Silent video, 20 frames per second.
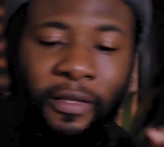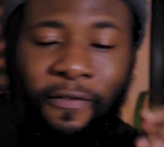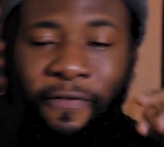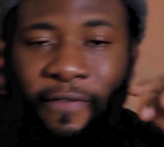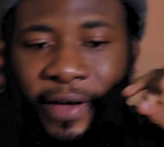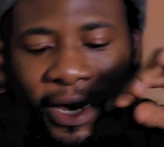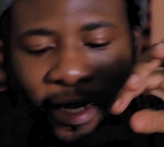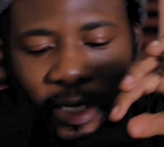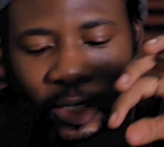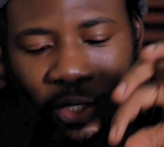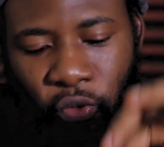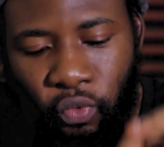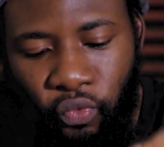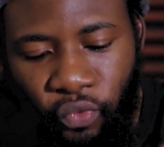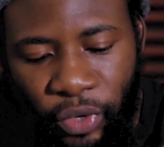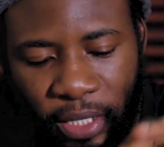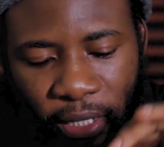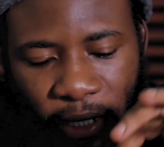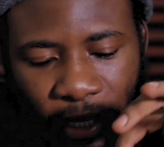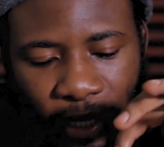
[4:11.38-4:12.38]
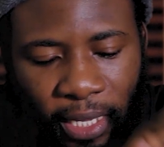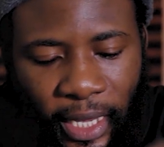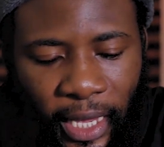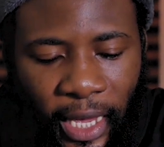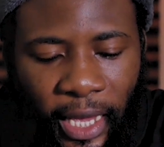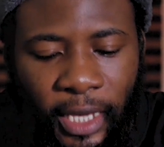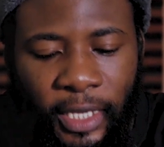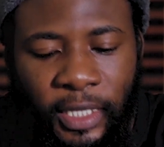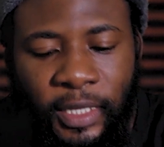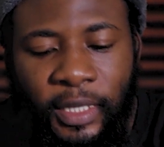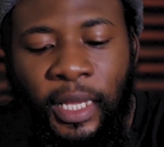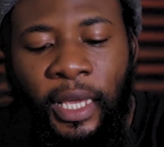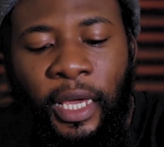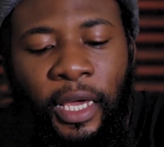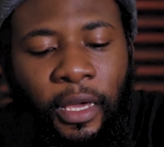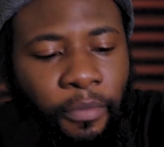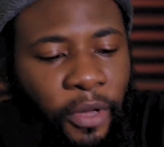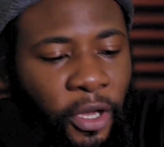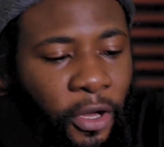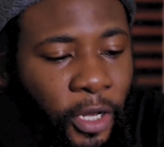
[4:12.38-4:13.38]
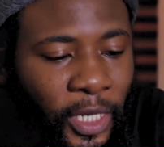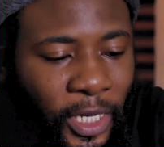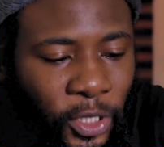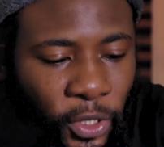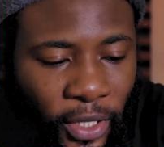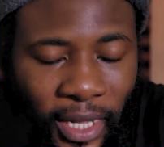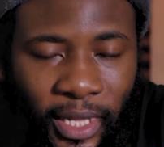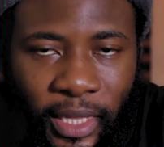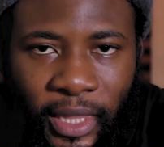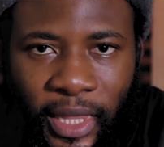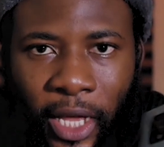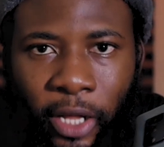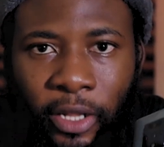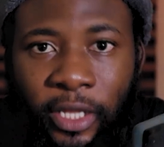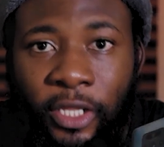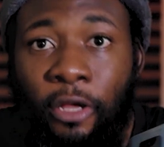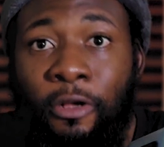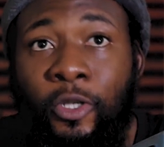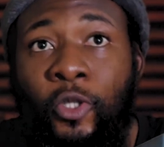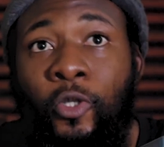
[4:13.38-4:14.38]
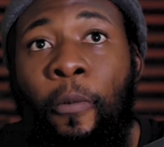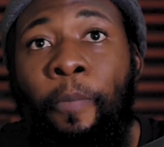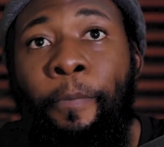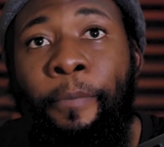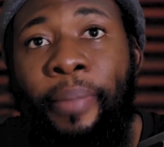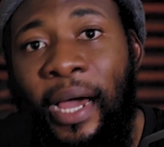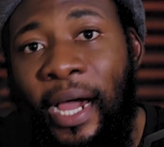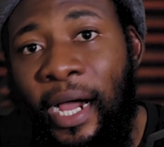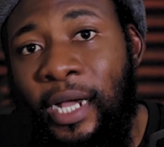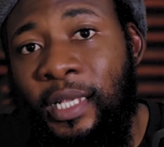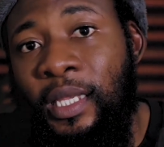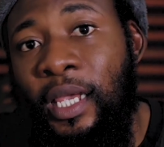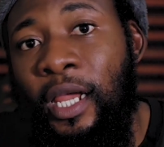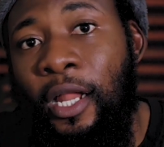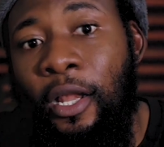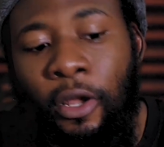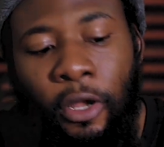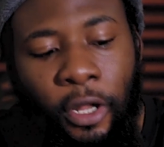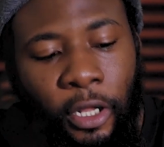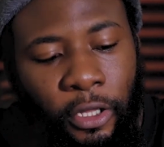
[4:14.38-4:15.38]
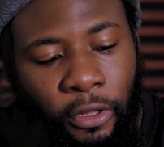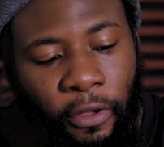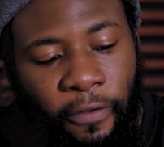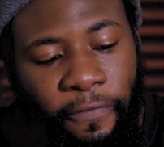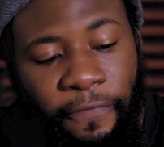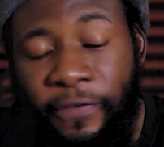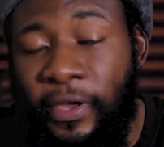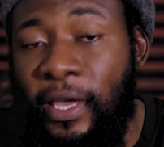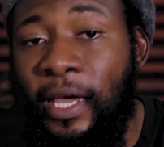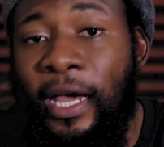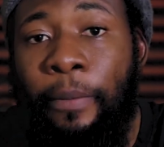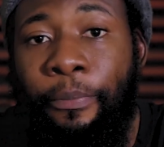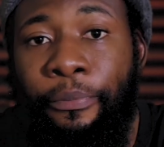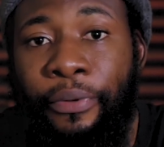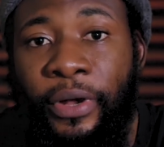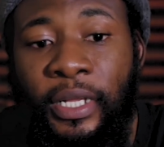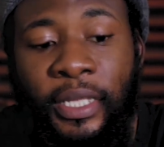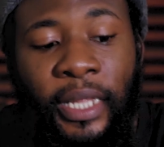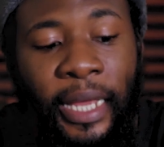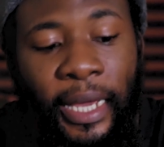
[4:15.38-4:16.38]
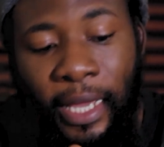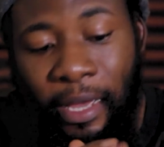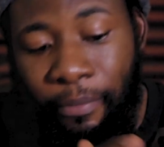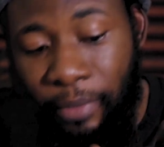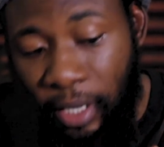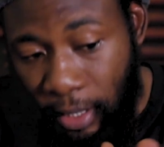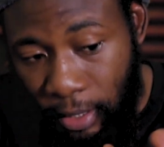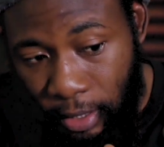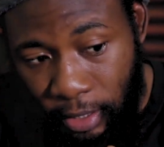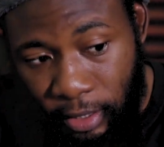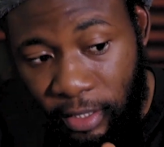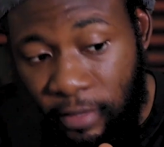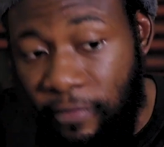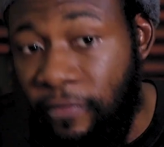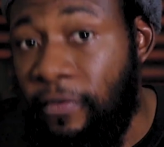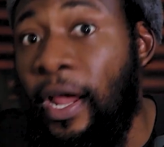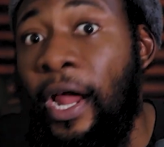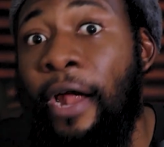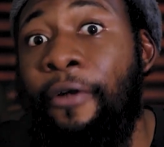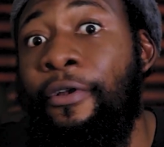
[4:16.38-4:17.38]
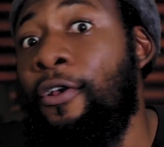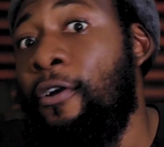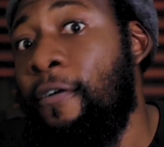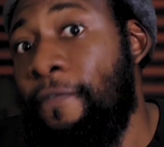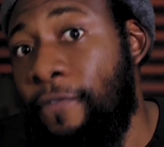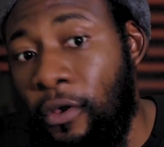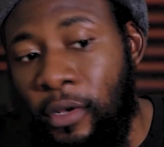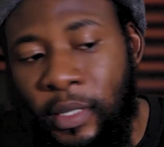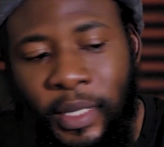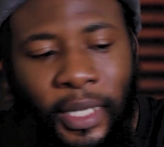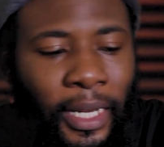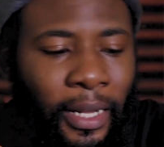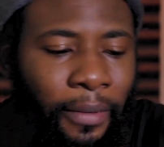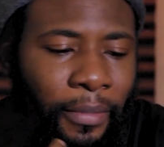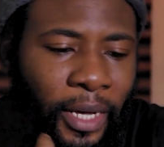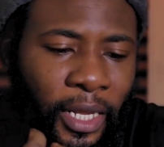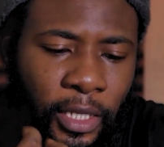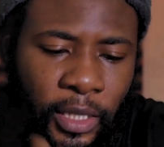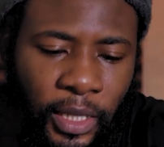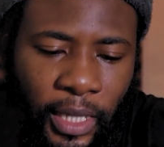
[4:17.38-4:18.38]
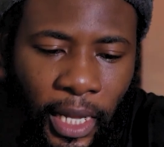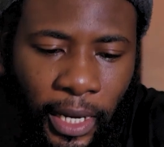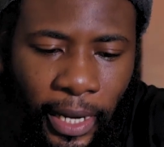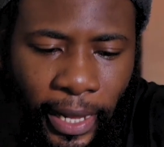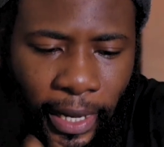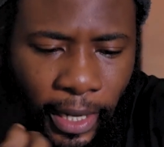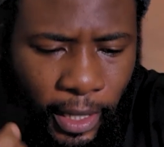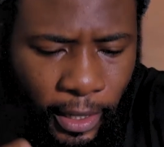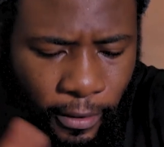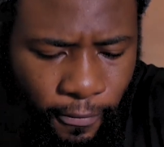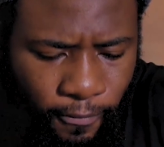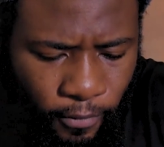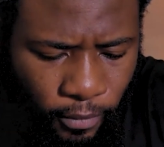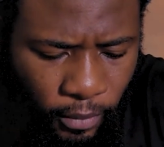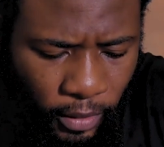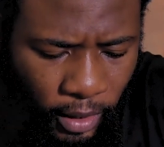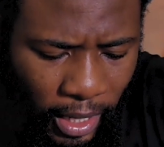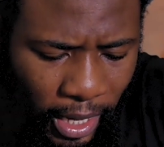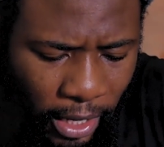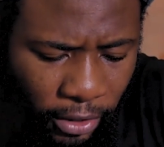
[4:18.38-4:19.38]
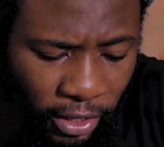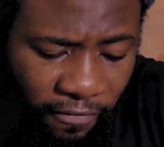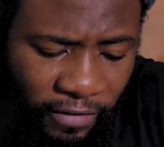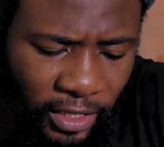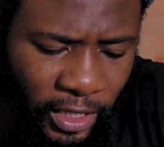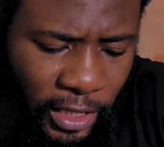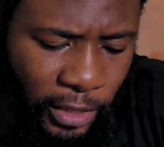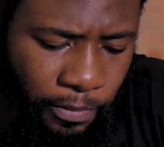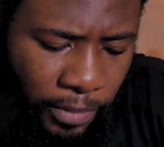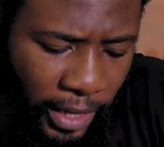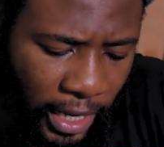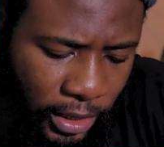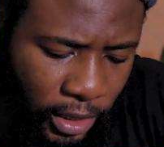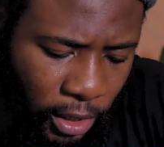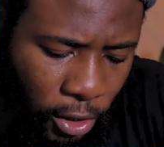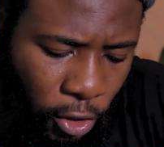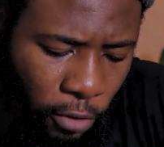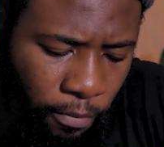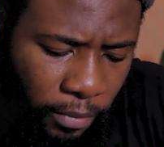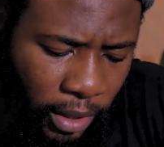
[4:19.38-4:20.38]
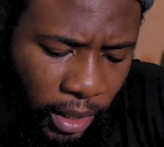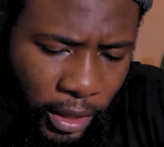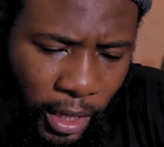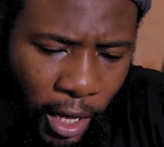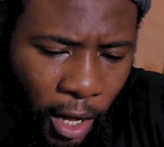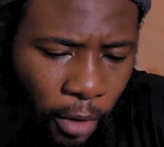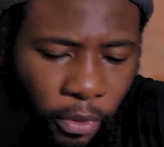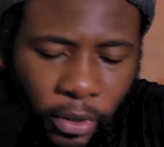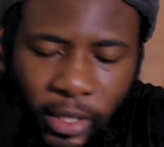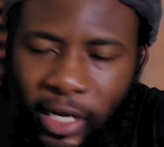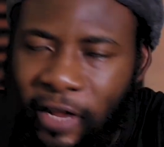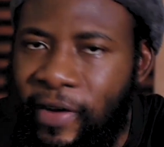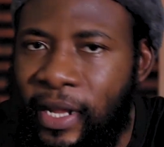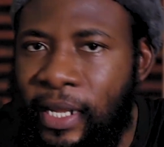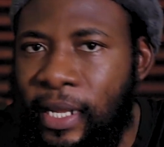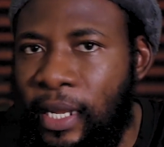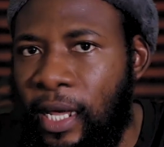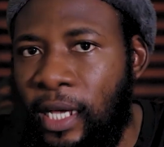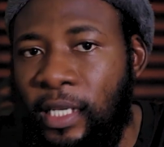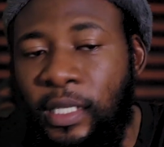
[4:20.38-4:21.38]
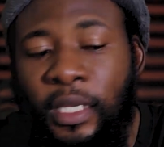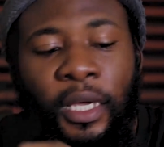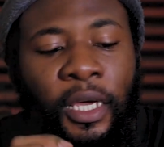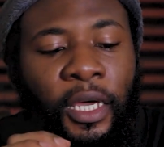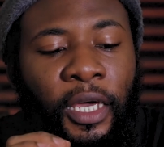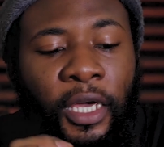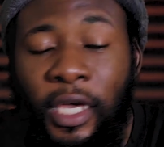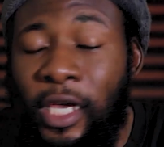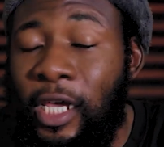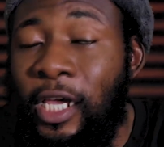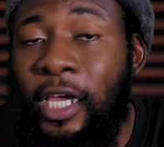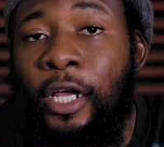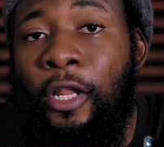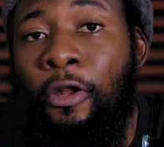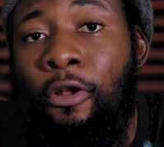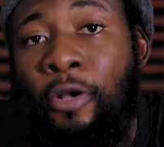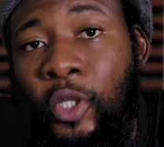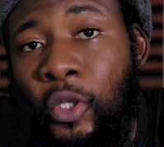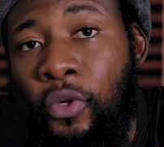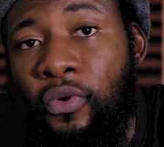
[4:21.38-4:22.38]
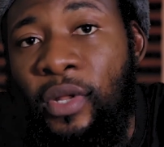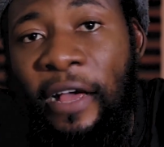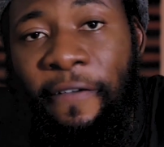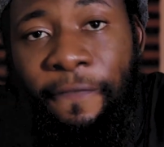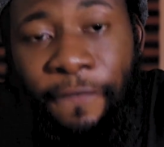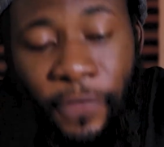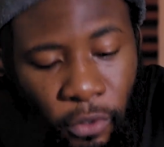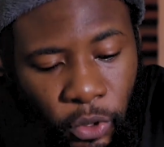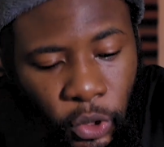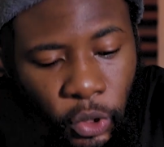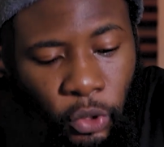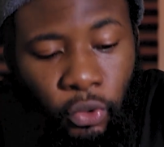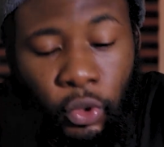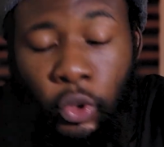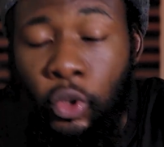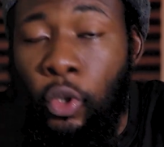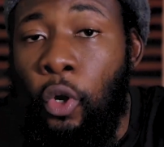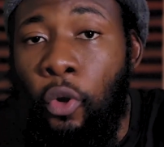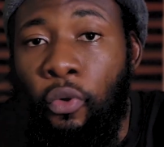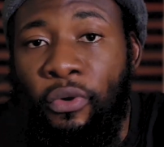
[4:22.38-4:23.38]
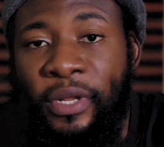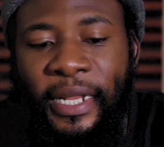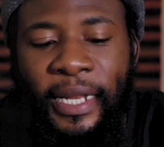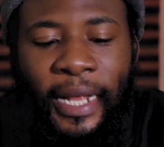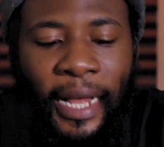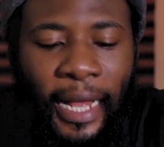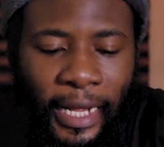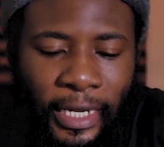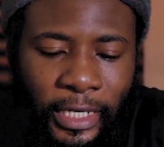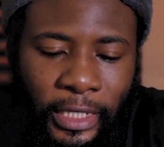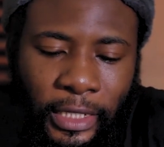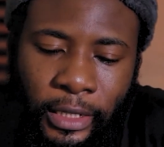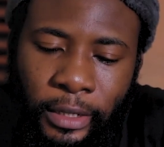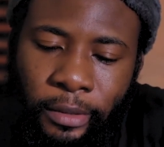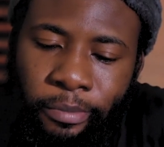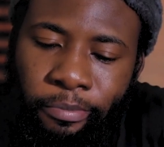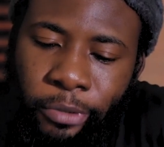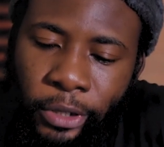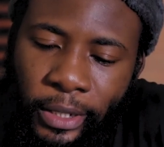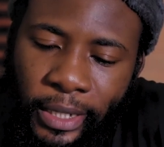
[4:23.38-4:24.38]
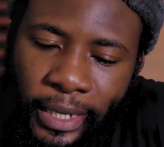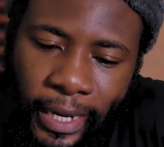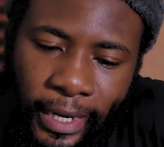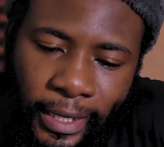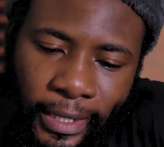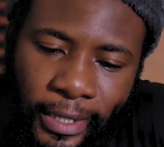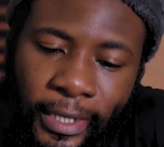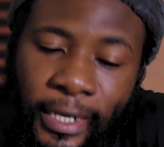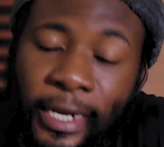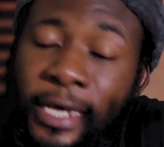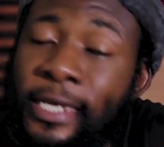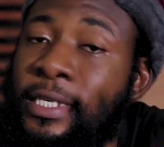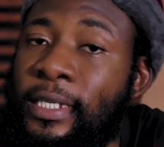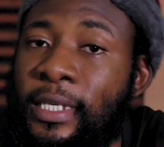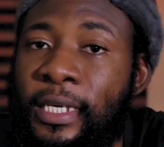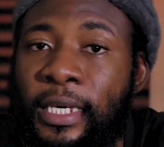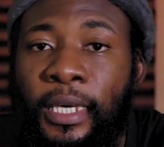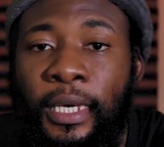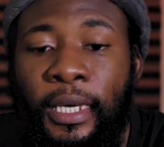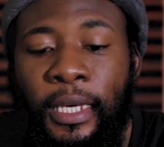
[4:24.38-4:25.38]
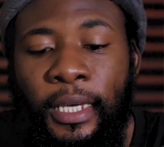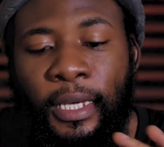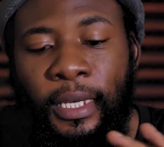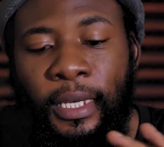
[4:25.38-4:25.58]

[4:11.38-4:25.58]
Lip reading: device with the case because, as you can tell, it also packs a lot of fingerprint. Like, I mean, it's very obvious, and I mean, it's kind of like, I don't know if this is plastic or metal, but nevertheless, it looks good and feels good to hold in hand. But then, let's see